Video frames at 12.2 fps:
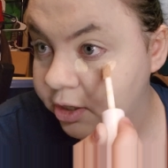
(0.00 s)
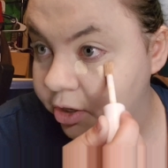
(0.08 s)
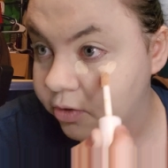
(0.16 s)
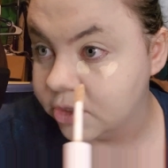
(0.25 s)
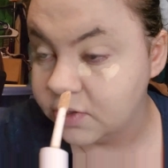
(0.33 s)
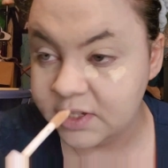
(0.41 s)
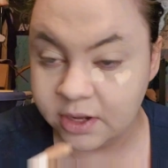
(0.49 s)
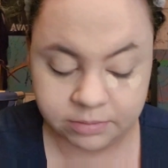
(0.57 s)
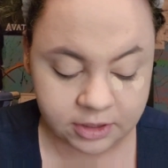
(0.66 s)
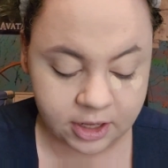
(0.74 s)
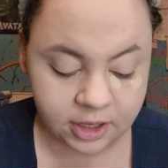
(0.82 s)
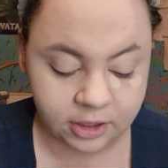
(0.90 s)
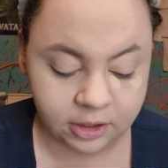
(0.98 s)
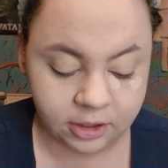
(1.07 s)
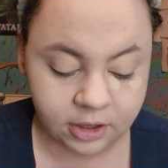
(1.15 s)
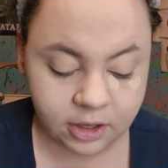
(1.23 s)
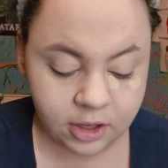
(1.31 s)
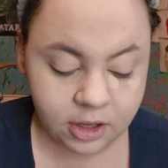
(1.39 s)
do something,
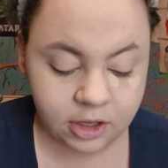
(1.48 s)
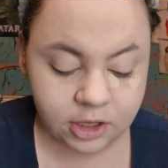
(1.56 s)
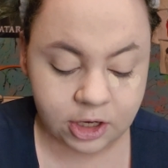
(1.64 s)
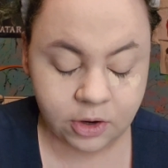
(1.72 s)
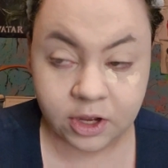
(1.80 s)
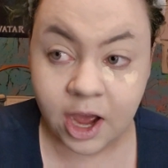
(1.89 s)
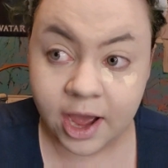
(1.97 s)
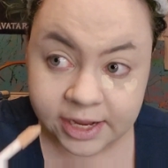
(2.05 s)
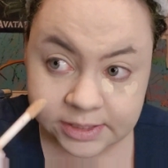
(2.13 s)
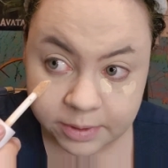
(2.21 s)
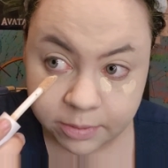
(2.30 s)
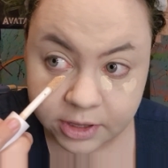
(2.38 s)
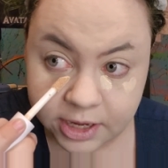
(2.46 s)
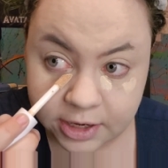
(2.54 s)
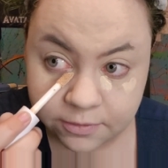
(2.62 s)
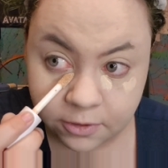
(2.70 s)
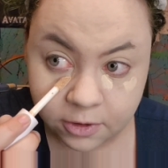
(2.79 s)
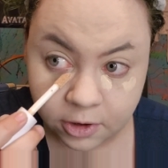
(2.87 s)
cosplay
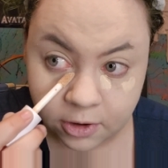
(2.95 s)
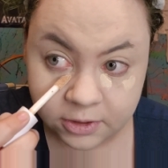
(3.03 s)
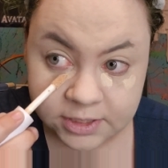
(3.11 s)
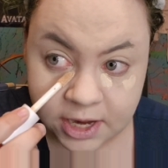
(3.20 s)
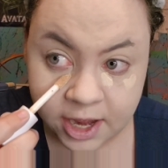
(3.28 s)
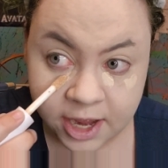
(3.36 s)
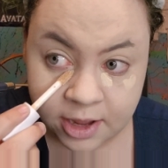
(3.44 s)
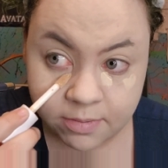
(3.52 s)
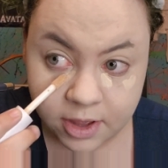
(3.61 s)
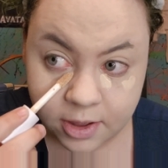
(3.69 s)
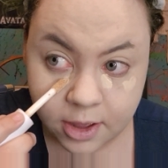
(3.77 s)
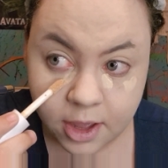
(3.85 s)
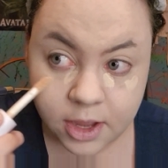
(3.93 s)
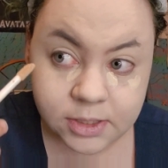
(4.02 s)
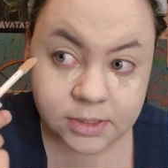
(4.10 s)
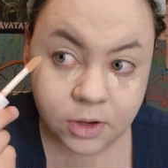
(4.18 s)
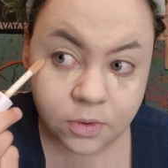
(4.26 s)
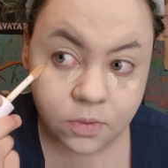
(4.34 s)
related for a long time.
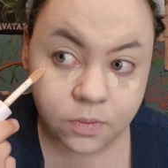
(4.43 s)
So